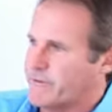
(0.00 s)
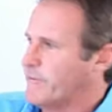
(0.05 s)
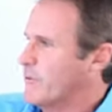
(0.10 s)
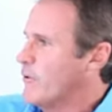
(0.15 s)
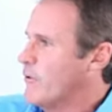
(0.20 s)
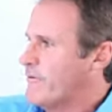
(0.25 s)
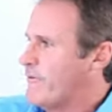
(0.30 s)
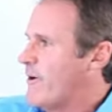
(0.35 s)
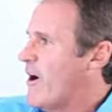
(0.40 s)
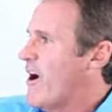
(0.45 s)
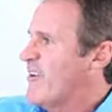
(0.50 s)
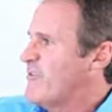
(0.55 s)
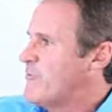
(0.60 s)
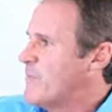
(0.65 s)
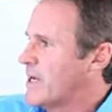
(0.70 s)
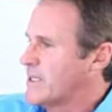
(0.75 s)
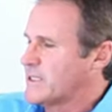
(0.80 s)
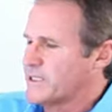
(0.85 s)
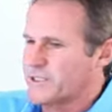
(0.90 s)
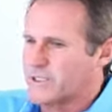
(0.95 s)
4, 5
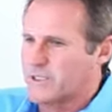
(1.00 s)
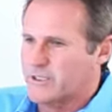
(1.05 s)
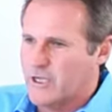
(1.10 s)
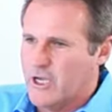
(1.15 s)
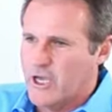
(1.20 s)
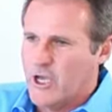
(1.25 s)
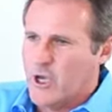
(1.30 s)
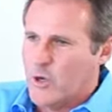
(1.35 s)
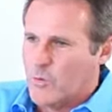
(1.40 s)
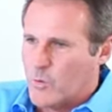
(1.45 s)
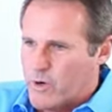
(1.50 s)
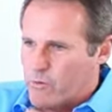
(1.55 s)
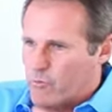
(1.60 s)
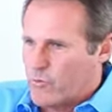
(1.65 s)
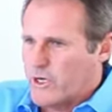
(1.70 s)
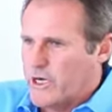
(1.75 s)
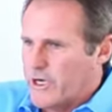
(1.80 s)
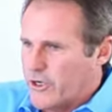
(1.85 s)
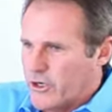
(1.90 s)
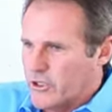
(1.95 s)
months, and we're
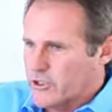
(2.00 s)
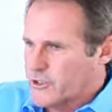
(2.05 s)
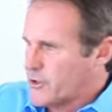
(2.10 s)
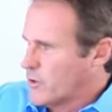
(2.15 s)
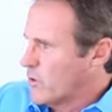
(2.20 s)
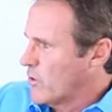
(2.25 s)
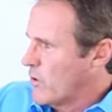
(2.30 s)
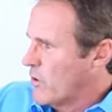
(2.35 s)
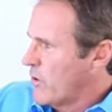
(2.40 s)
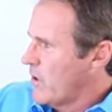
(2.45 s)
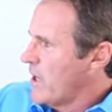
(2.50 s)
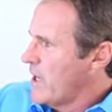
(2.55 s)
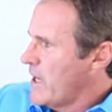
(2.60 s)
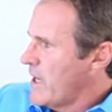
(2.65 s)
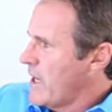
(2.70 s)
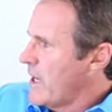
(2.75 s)
really not sure